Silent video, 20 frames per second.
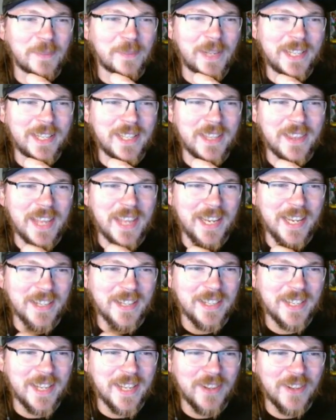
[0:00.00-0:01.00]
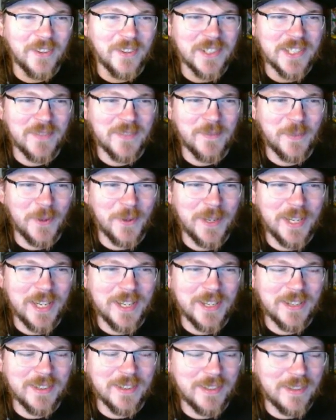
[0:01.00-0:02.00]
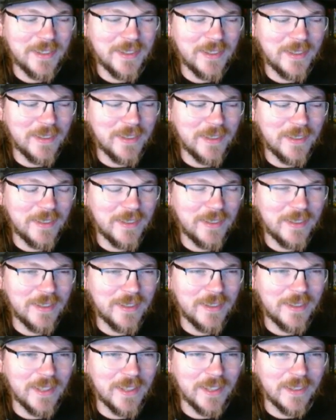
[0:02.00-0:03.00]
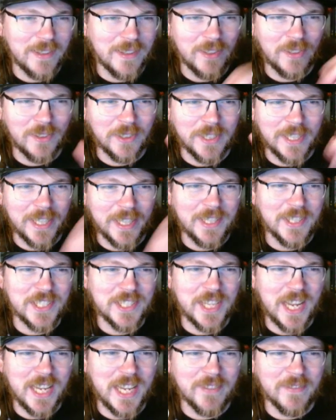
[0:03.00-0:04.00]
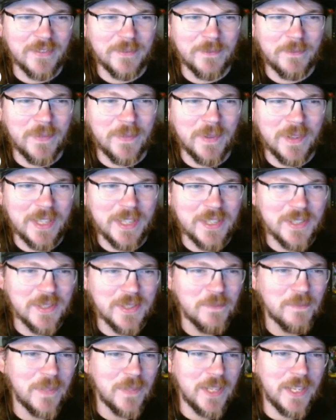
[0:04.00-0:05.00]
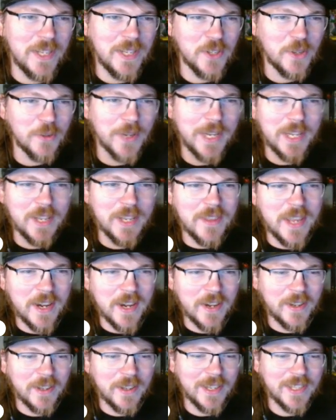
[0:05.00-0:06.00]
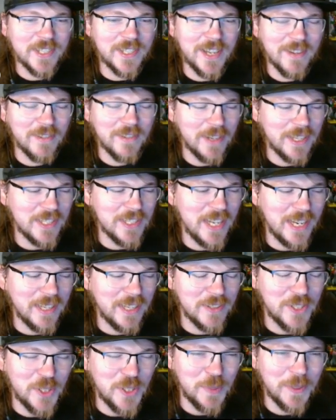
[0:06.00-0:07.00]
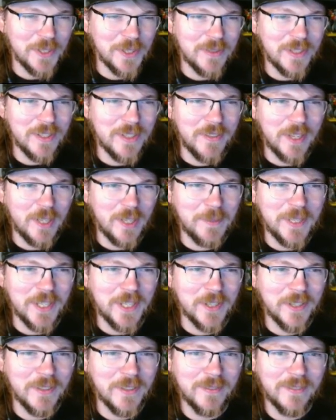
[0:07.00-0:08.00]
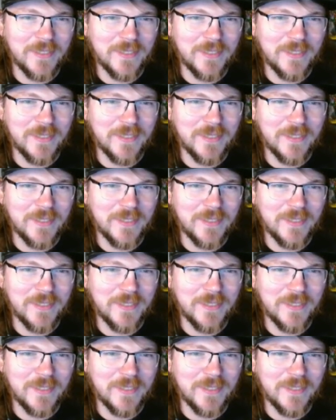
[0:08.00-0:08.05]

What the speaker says: implied that they got together at some point, and the little kid just kind of is integrated there. It's not super developed here.